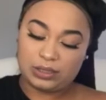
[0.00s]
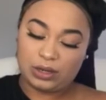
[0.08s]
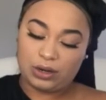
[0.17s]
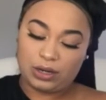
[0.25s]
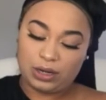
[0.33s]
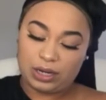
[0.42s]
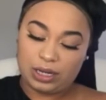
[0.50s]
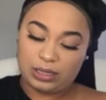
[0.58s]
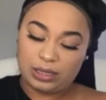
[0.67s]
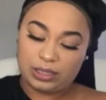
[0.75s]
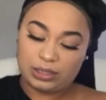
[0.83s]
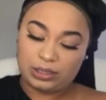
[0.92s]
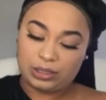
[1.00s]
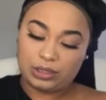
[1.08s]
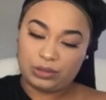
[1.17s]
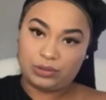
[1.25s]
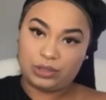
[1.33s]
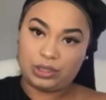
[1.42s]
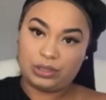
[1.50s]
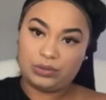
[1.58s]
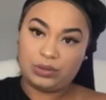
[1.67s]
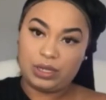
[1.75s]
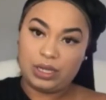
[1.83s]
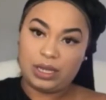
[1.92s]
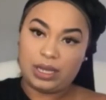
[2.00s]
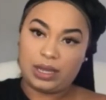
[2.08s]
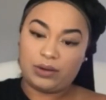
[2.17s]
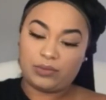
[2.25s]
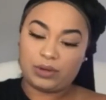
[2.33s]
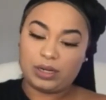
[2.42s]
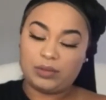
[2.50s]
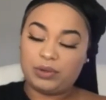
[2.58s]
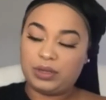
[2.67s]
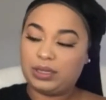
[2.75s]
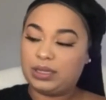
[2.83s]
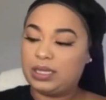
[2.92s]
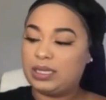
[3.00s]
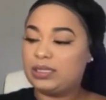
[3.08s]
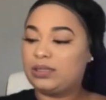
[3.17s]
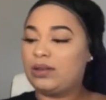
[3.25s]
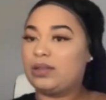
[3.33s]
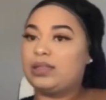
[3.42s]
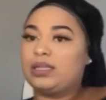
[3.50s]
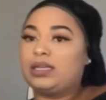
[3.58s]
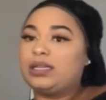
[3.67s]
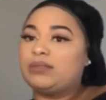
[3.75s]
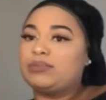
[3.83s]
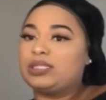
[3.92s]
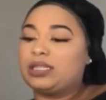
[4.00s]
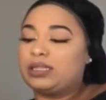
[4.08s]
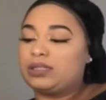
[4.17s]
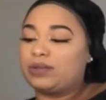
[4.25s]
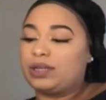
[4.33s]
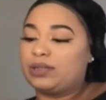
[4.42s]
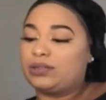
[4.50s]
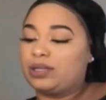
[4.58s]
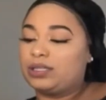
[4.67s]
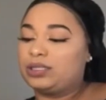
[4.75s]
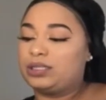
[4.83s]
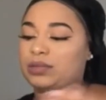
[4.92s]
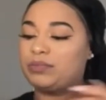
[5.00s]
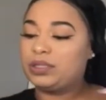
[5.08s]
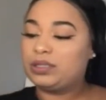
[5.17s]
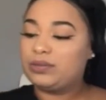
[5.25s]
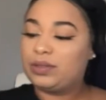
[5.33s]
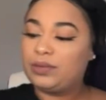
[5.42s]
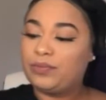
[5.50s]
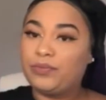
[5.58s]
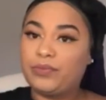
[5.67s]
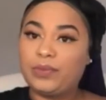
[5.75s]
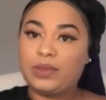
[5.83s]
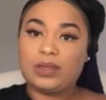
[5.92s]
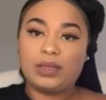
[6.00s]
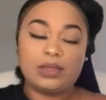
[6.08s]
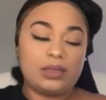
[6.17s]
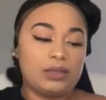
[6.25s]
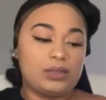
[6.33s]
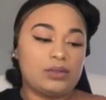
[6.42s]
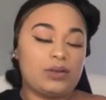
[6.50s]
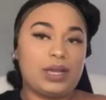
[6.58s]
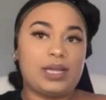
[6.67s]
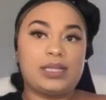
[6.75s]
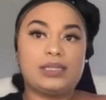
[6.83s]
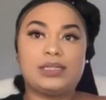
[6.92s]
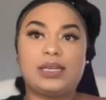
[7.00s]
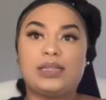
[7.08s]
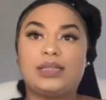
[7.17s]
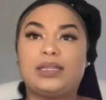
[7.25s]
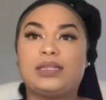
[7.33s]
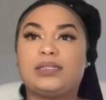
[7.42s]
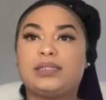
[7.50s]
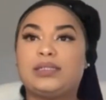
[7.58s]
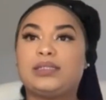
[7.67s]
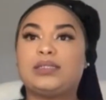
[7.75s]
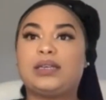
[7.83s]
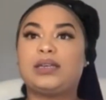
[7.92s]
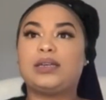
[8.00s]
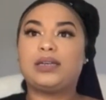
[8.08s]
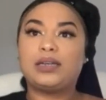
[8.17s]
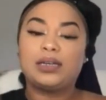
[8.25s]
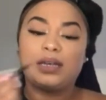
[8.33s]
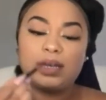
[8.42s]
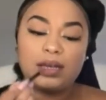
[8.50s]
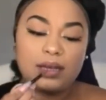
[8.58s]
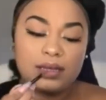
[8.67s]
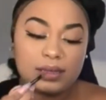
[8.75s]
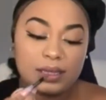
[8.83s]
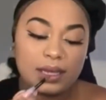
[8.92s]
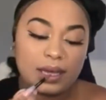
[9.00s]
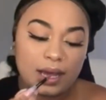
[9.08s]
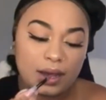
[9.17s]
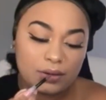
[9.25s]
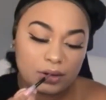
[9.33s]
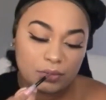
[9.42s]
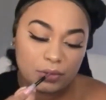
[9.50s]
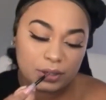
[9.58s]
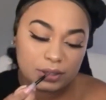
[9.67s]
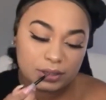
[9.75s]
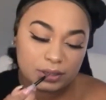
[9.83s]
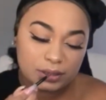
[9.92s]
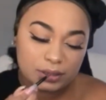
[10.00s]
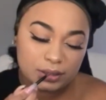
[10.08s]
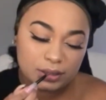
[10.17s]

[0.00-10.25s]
darker color I just showed you, and we're gonna put this on the, let me set this right here so I can just dip into it. So I can set this on the outer portion.